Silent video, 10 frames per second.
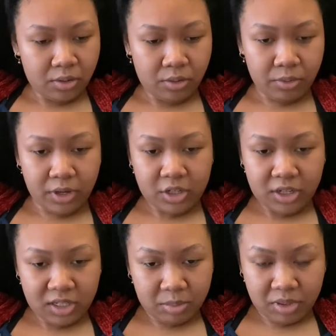which
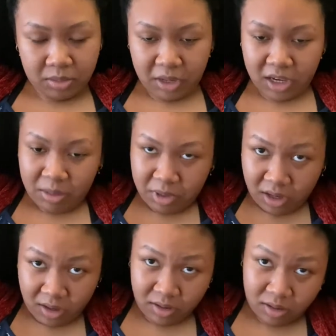has been making
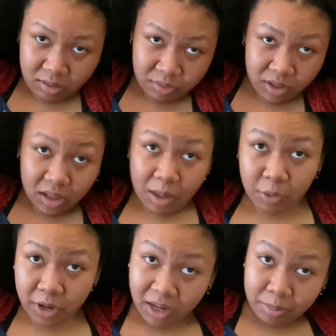me feel a lot
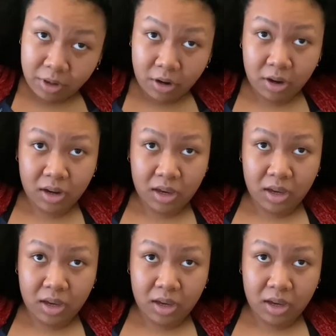more happier